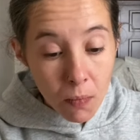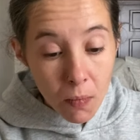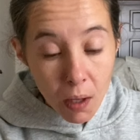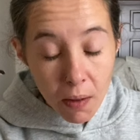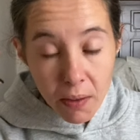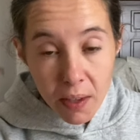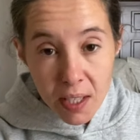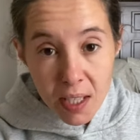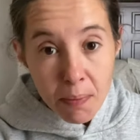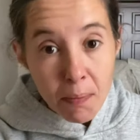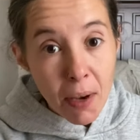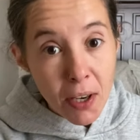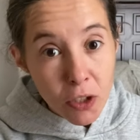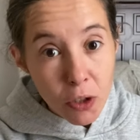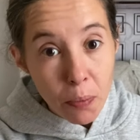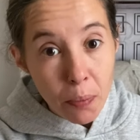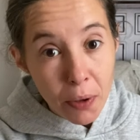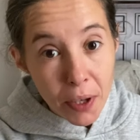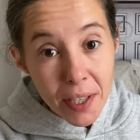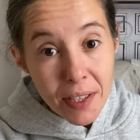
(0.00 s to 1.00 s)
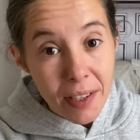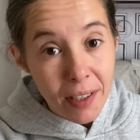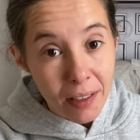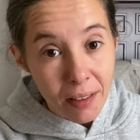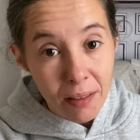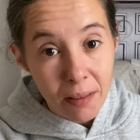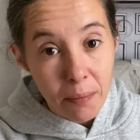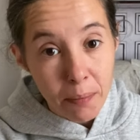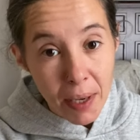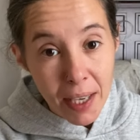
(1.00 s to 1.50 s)
this mental
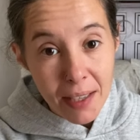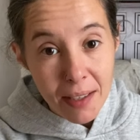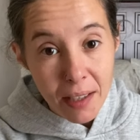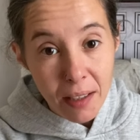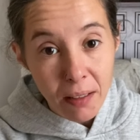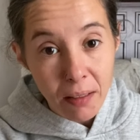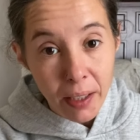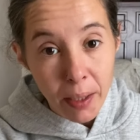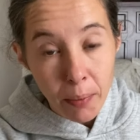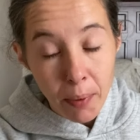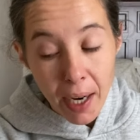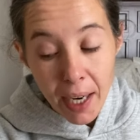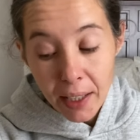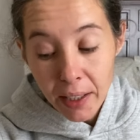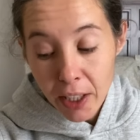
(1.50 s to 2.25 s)
prison, basically, right?